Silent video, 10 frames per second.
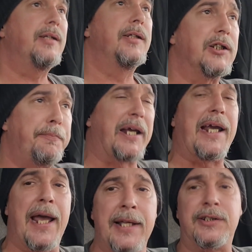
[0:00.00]
This
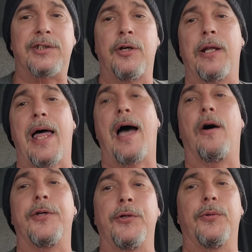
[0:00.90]
begins to allow
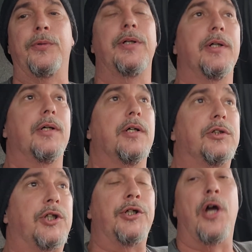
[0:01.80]
you
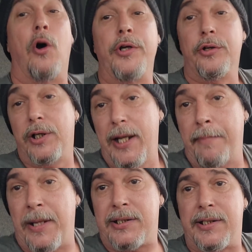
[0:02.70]
to know your
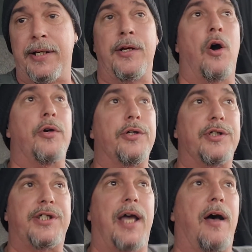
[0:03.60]
limits and know
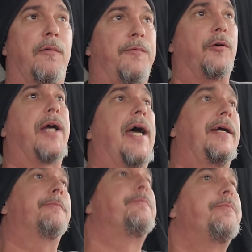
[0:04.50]
yourself, okay?